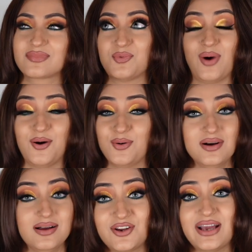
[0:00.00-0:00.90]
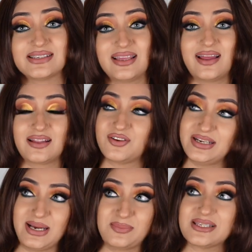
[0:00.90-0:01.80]
wow. Try saying that
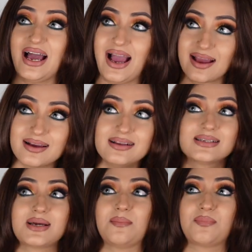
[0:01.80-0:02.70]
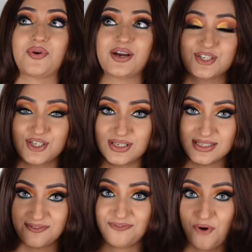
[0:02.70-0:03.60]
three times. Angled
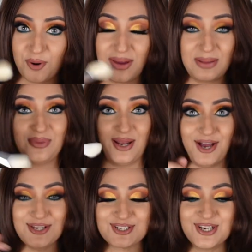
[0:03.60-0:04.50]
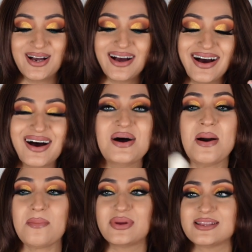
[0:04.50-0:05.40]
brushes for my blush.
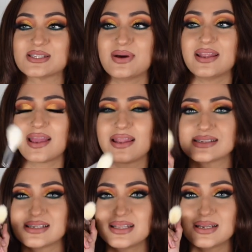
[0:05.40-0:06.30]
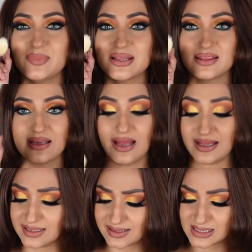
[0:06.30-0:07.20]
But this one again is a little bit thin.
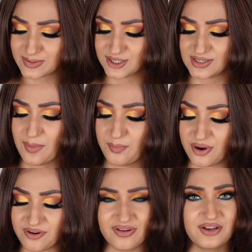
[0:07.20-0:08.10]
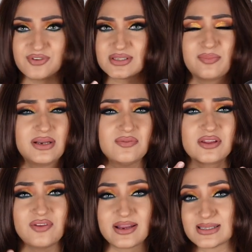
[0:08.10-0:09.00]
I think these brushes are perfect for somebody
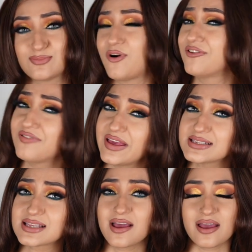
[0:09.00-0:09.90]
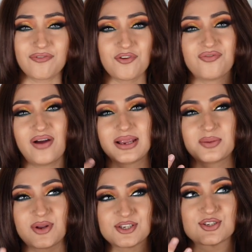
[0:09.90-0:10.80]
with a very small face. If you
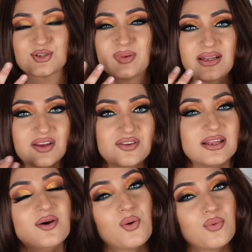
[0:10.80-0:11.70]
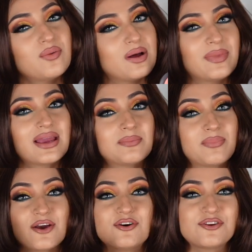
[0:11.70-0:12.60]
find brushes to be like really overwhelming and
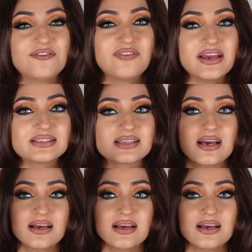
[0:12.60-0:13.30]
big on your face,